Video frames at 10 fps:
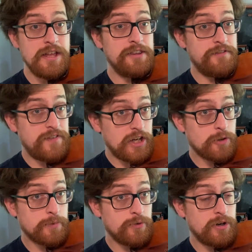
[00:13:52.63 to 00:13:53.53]
The
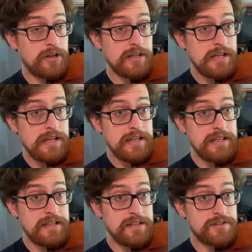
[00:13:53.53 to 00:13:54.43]
fingerboard
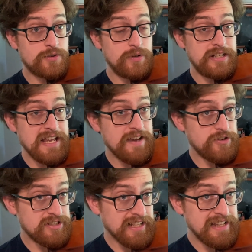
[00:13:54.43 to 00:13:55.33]
is going to have a
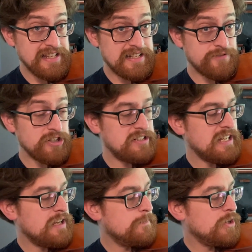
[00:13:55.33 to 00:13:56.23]
slightly different
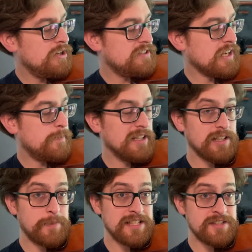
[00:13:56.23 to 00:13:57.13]
timbre. It's going to be a
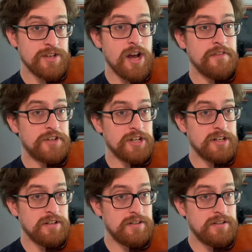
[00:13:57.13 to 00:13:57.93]
little bit softer.